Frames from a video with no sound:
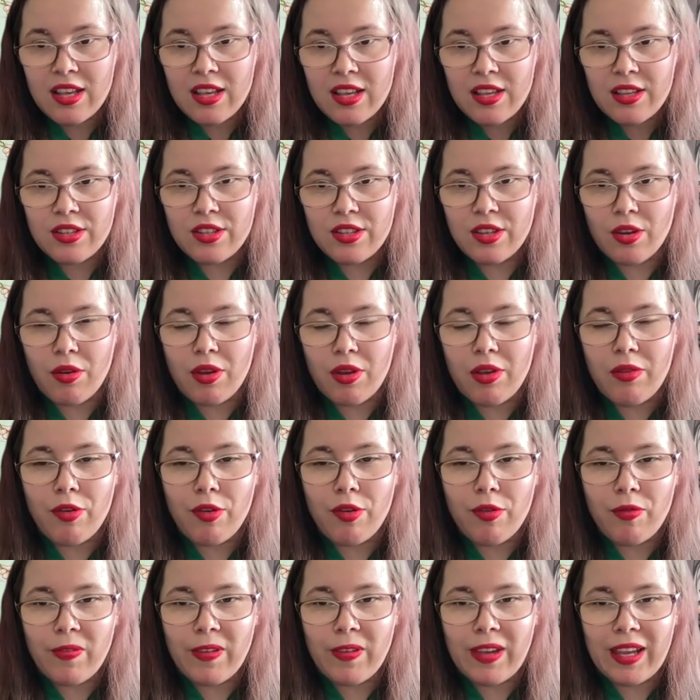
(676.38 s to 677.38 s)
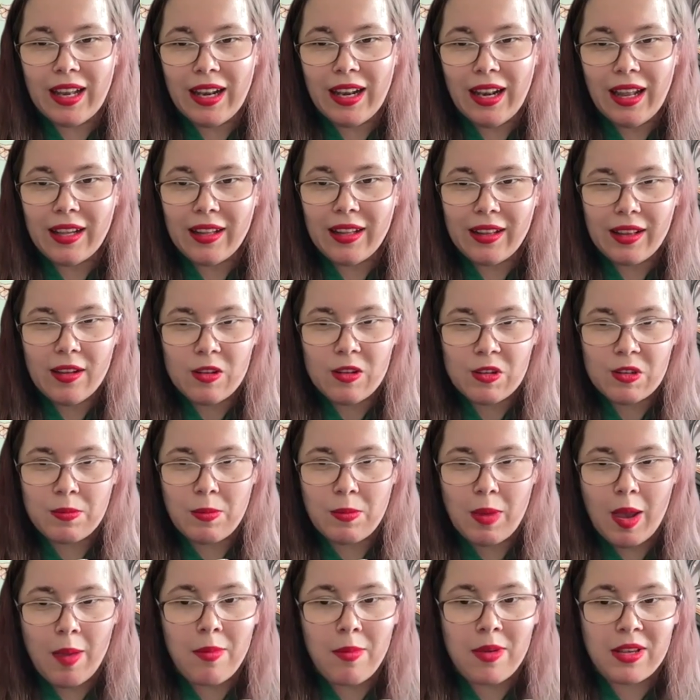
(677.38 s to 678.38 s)
So if you feel like there's
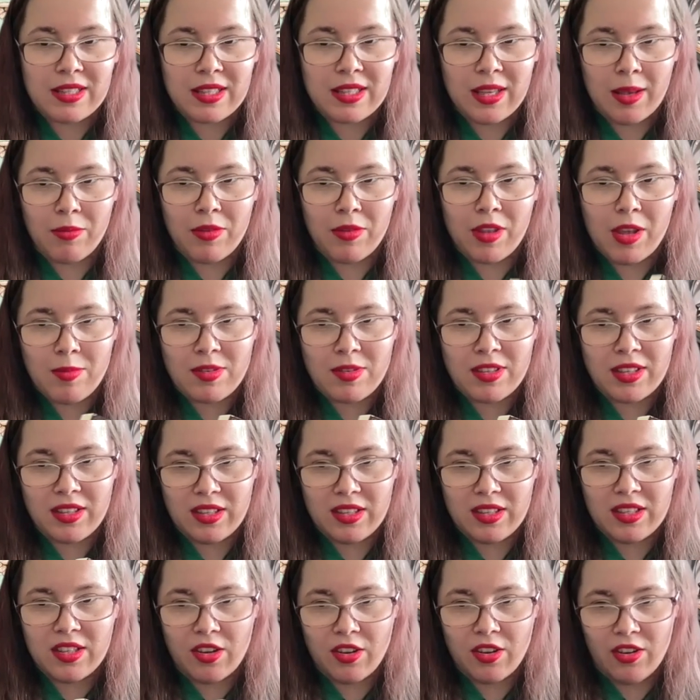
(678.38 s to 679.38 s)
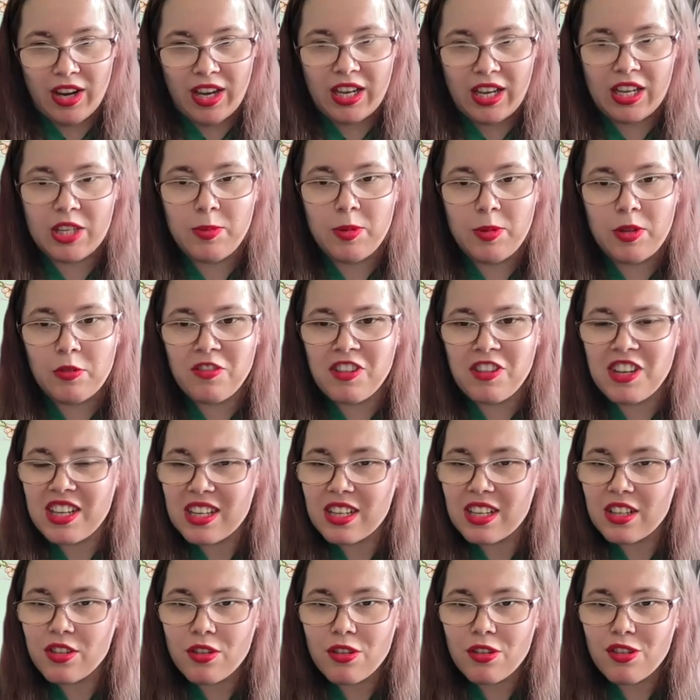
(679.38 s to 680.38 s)
maybe sometimes a disconnect between
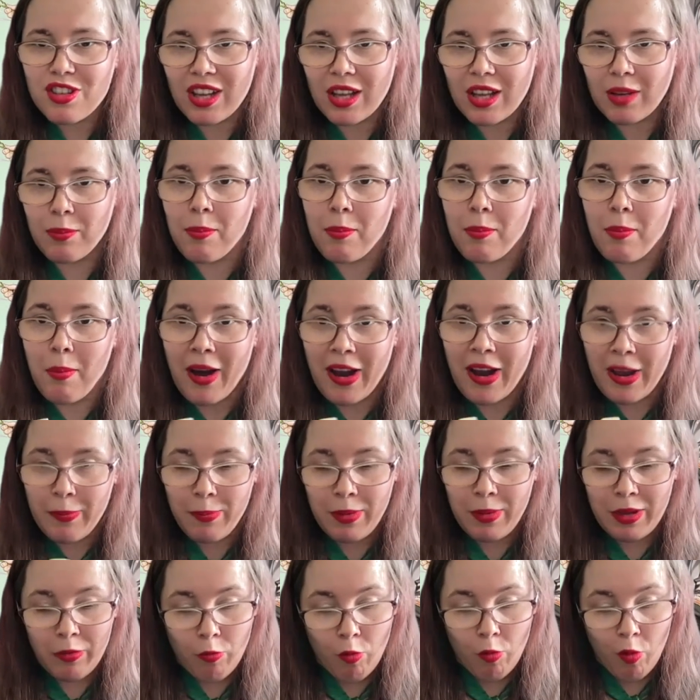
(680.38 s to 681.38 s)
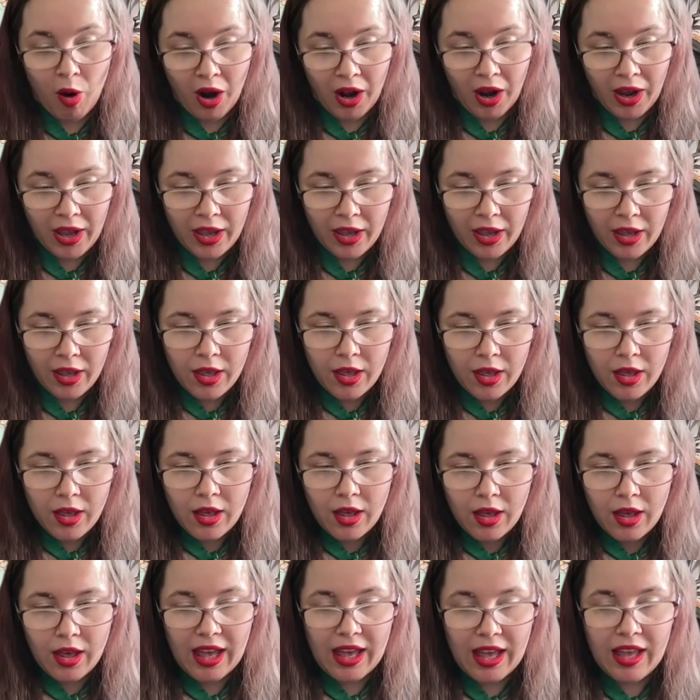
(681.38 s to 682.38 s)
the two, that might be why.
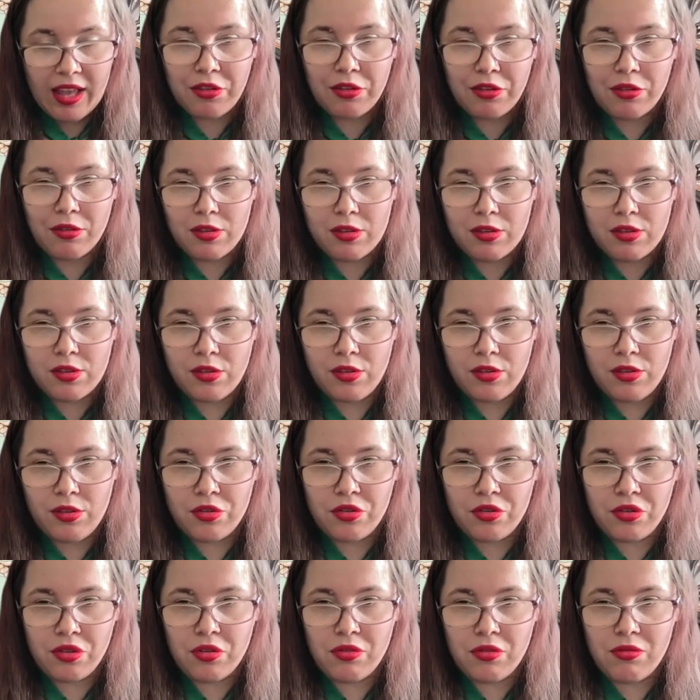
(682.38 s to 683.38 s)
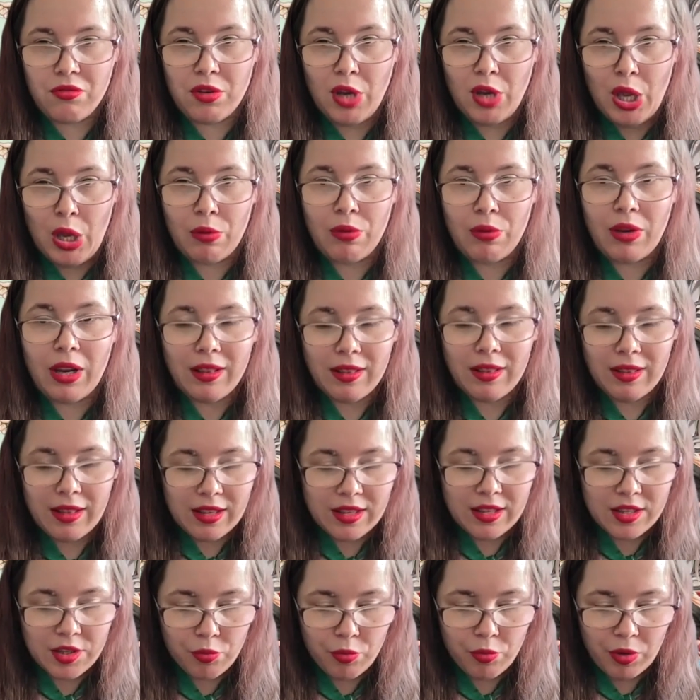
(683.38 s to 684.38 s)
And also you should know that
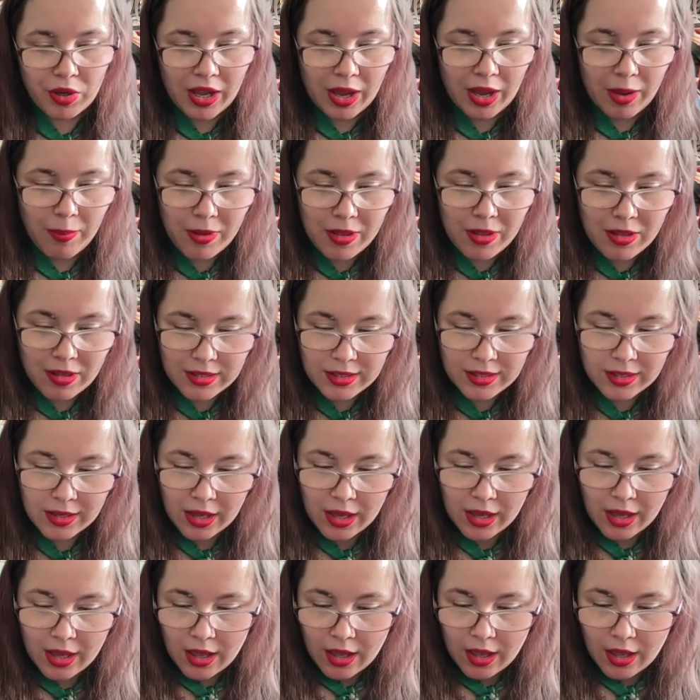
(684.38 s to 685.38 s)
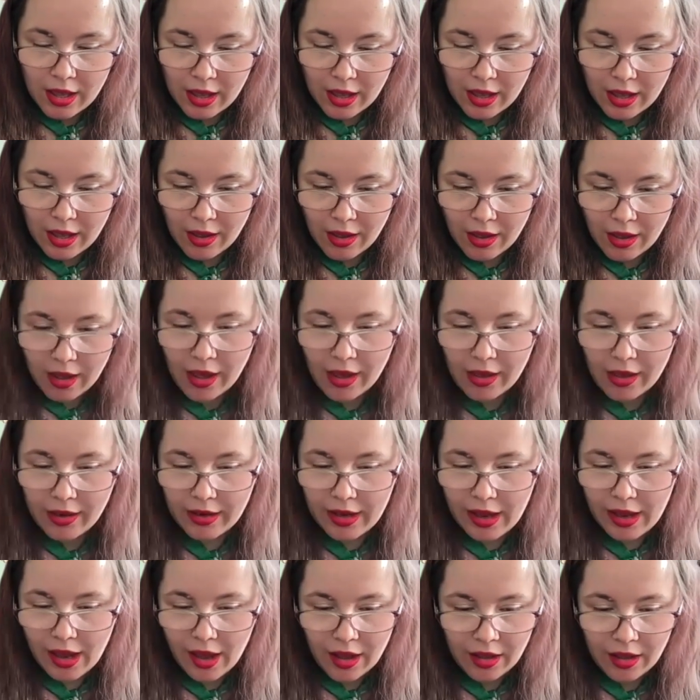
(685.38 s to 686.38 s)
that's what happens. And
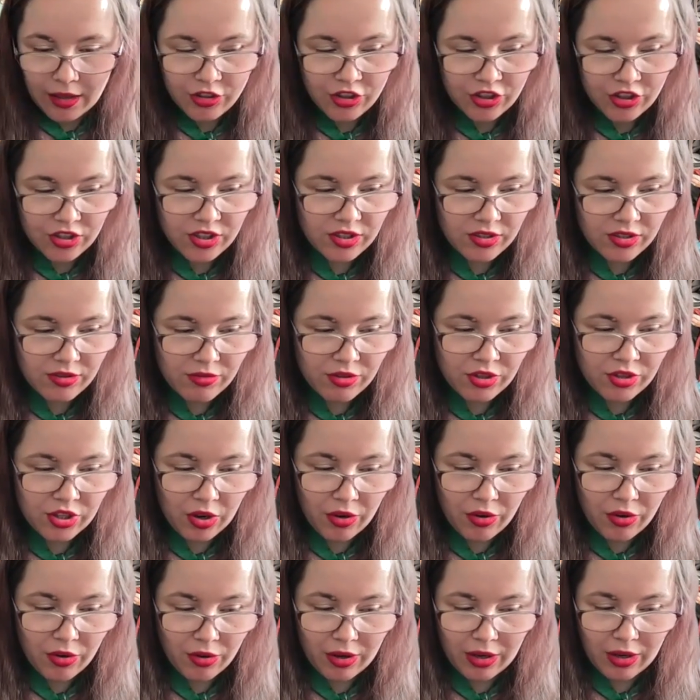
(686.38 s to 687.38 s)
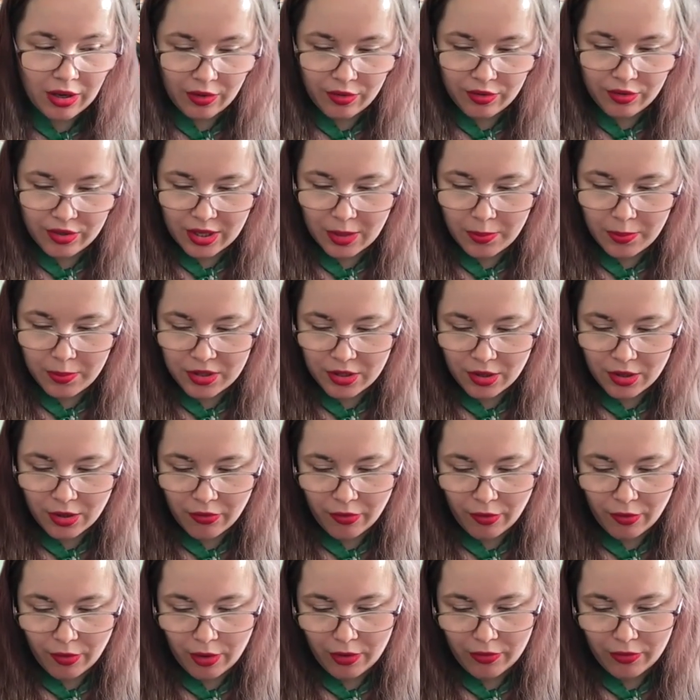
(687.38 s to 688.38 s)
yeah, I'll just show you close-ups
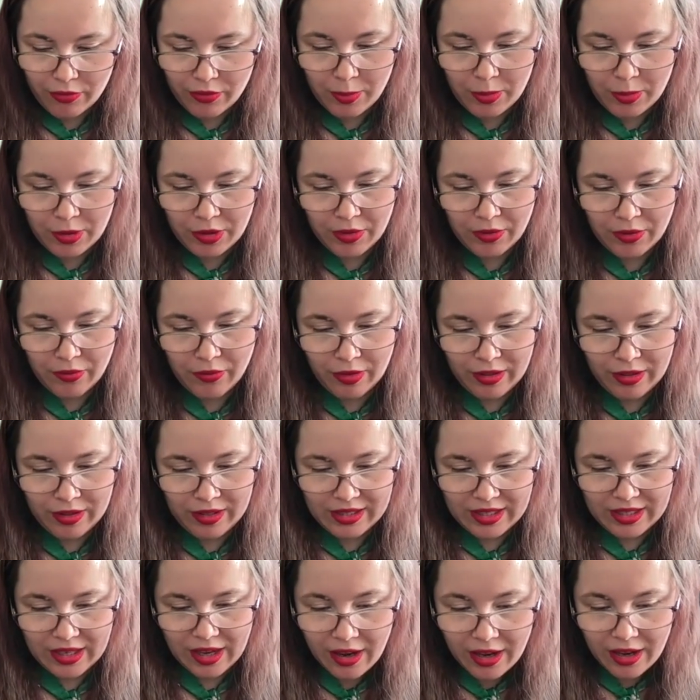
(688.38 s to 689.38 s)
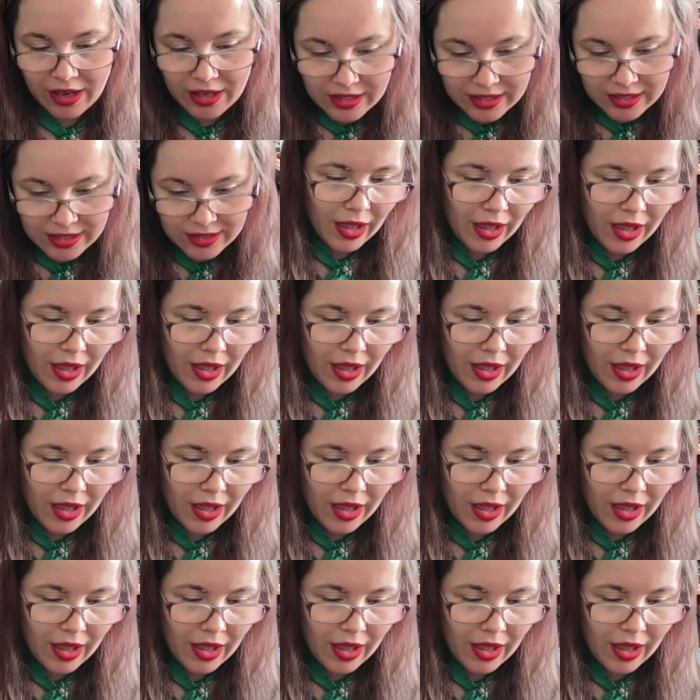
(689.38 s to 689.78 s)
of all of the beautiful designs.